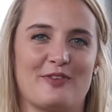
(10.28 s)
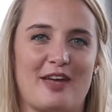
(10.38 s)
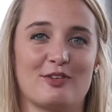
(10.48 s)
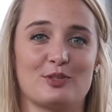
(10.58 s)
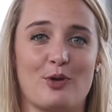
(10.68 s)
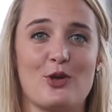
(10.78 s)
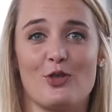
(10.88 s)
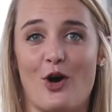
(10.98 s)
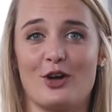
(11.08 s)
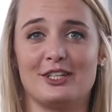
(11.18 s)
favourites
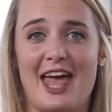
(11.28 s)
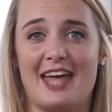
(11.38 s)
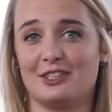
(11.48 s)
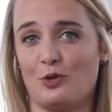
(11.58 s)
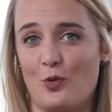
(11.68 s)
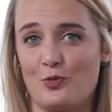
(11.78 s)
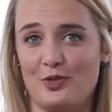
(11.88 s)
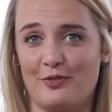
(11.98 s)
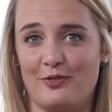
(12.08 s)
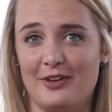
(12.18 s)
both on and
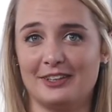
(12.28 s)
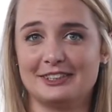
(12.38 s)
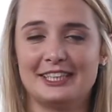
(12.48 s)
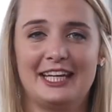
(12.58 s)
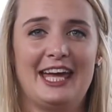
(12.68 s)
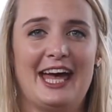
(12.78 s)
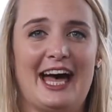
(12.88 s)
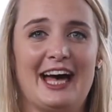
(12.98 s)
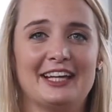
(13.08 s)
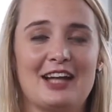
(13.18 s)
off the field.
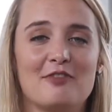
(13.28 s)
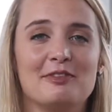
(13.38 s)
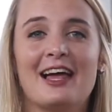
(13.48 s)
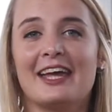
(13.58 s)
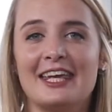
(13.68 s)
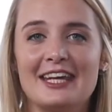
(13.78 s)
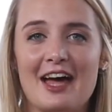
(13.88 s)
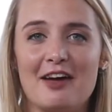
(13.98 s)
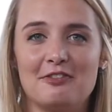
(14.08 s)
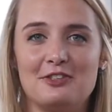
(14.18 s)
Now, I've been lucky
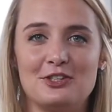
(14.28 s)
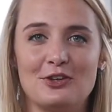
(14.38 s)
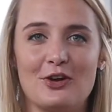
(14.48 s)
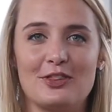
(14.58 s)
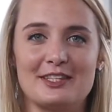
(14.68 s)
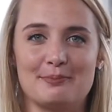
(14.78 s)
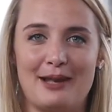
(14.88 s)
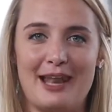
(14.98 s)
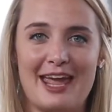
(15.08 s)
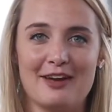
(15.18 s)
enough to know this
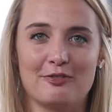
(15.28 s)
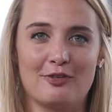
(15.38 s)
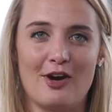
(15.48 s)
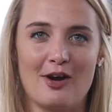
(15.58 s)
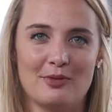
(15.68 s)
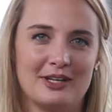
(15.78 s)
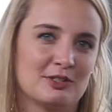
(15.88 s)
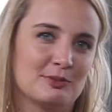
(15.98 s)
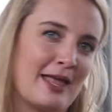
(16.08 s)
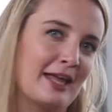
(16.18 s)
player from when he
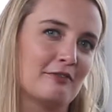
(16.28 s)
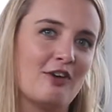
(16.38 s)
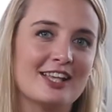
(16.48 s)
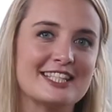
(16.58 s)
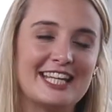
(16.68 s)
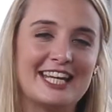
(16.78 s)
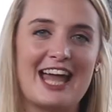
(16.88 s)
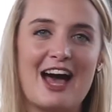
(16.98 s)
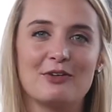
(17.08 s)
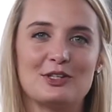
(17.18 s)
was playing at Varsity,
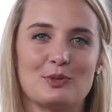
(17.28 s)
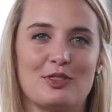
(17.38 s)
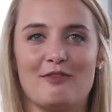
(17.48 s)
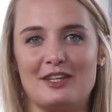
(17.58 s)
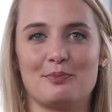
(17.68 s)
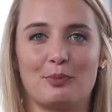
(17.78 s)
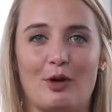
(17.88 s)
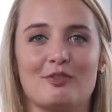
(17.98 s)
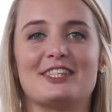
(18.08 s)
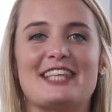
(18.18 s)
and now he's with the Western
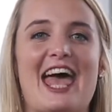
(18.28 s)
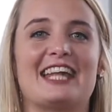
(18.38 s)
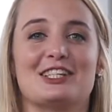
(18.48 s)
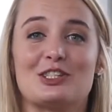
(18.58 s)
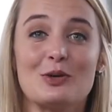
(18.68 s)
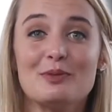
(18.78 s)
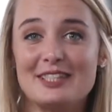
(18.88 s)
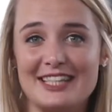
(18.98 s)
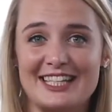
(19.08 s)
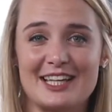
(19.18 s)
Province and Storm
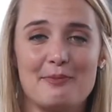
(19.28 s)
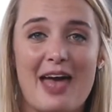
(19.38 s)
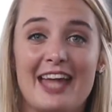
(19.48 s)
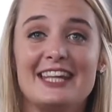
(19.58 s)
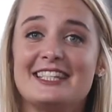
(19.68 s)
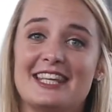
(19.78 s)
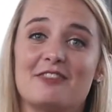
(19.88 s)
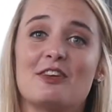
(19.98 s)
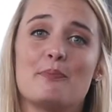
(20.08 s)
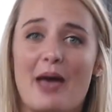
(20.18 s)
Setup, and he's
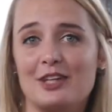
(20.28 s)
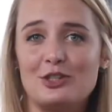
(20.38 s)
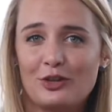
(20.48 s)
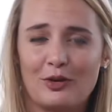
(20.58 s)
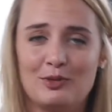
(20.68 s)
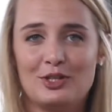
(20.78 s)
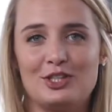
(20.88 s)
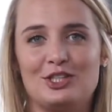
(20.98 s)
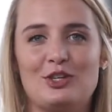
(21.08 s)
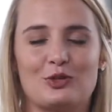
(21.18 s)
giving back to the
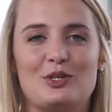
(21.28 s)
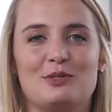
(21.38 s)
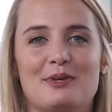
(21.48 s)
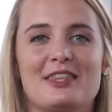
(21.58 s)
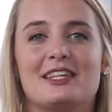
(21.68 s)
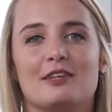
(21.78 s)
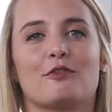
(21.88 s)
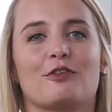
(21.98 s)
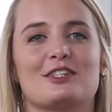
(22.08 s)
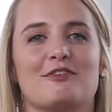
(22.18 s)
community through his Be The
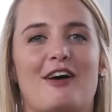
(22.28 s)
Difference